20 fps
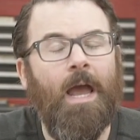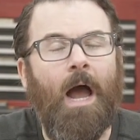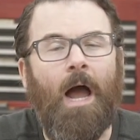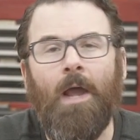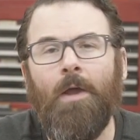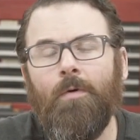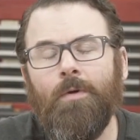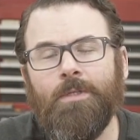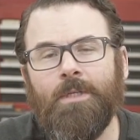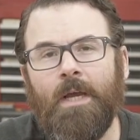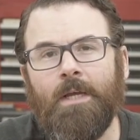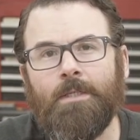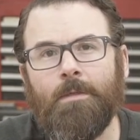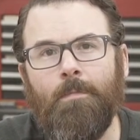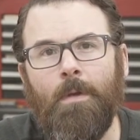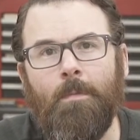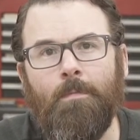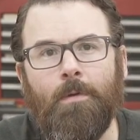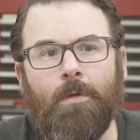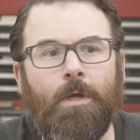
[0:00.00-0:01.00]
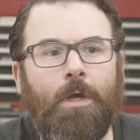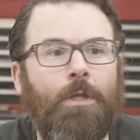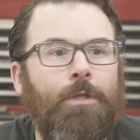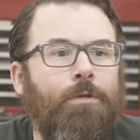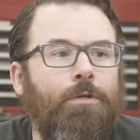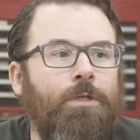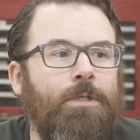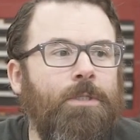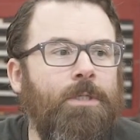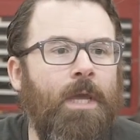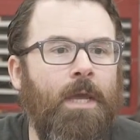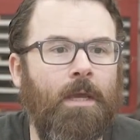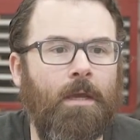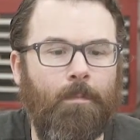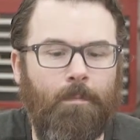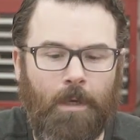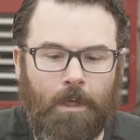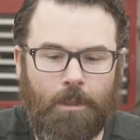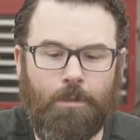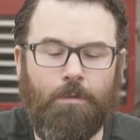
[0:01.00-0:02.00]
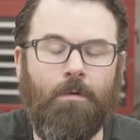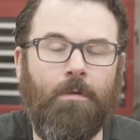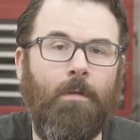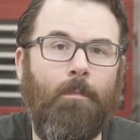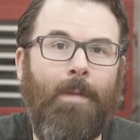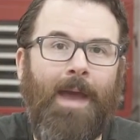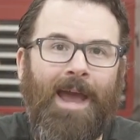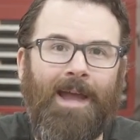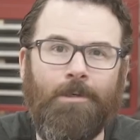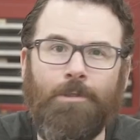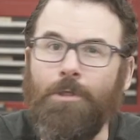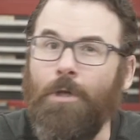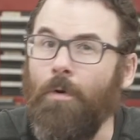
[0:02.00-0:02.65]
I always ask people, can you just take a picture of the badge?